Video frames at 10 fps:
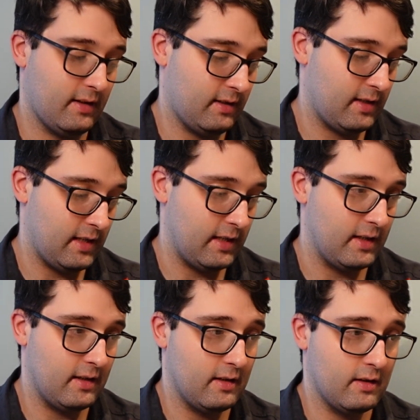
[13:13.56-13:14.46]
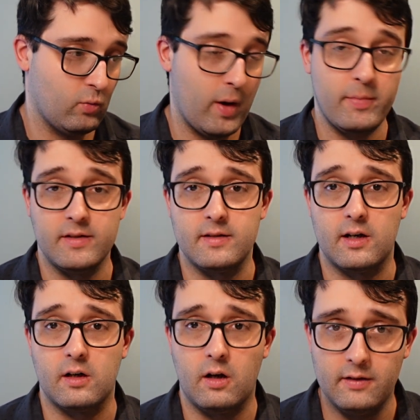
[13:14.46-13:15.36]
the weapons that
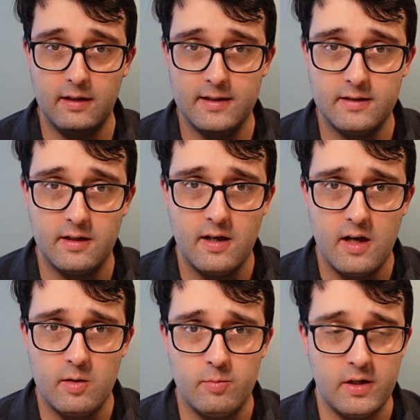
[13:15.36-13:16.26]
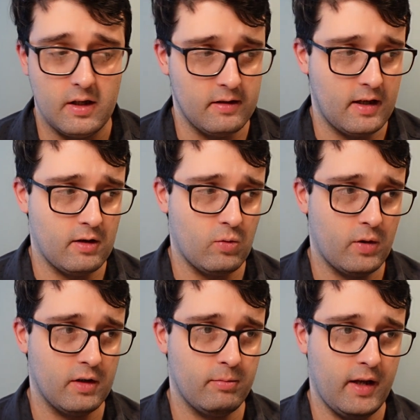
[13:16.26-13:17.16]
are on the list, because I don't
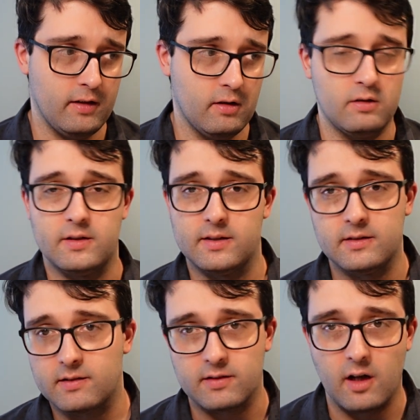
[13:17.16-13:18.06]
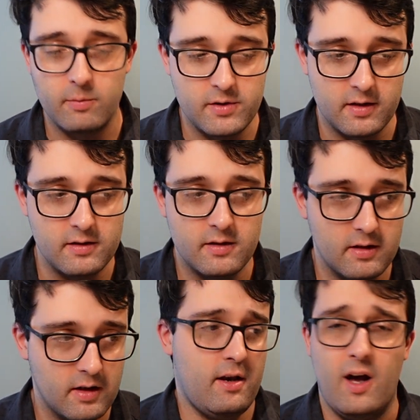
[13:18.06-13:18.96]
want to paint all the different options,
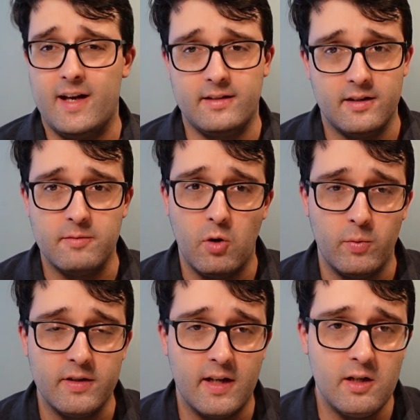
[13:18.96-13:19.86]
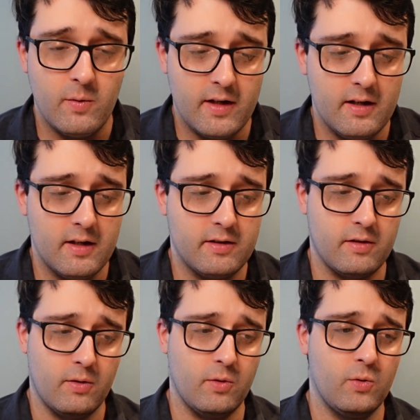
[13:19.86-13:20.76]
not at this moment anyway.
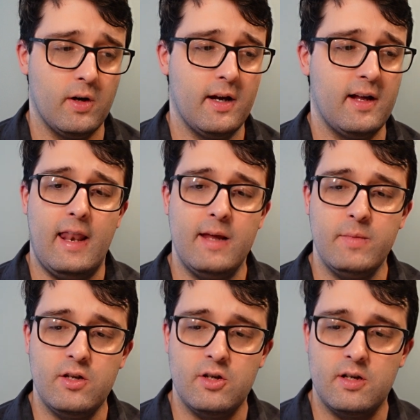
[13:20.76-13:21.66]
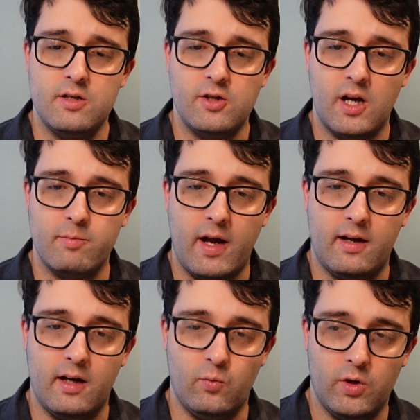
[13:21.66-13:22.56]
So let me check
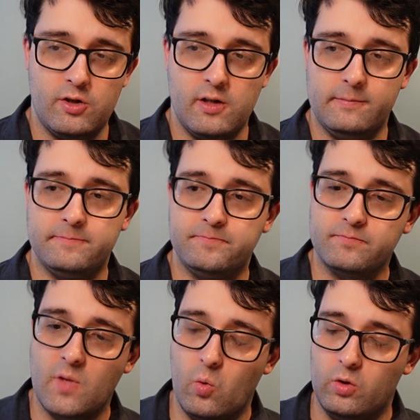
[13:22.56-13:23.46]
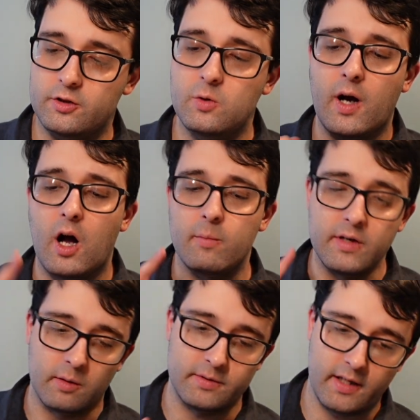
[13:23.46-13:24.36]
back in with you. We'll do a hobby
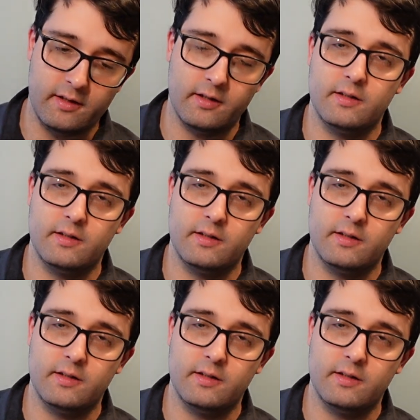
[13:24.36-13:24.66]
update